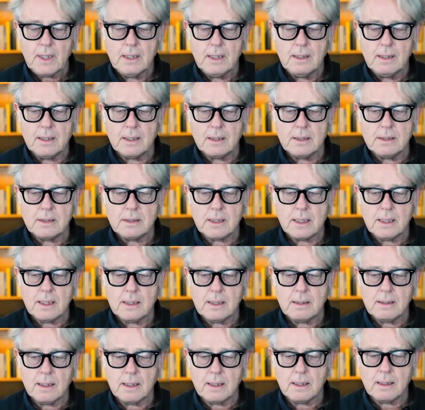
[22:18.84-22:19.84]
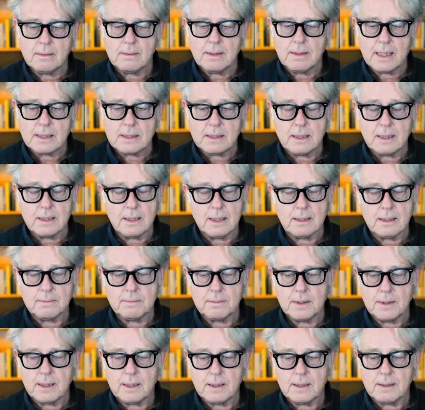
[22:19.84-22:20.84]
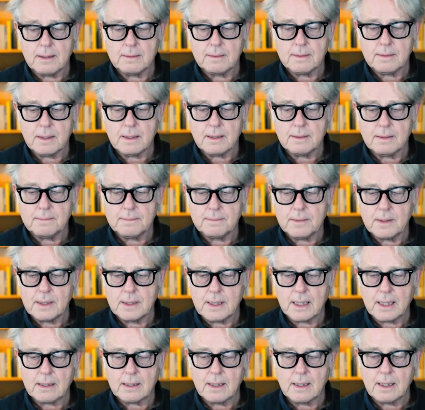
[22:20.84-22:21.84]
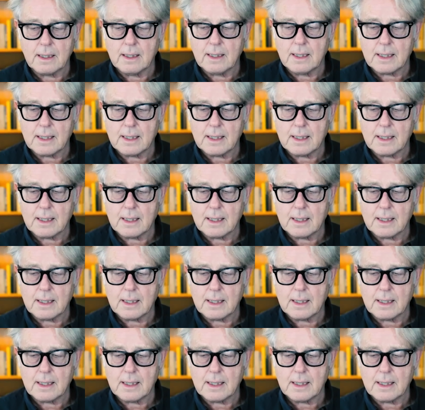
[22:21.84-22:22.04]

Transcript: there is a uh, actually a, a, a an ac- uh,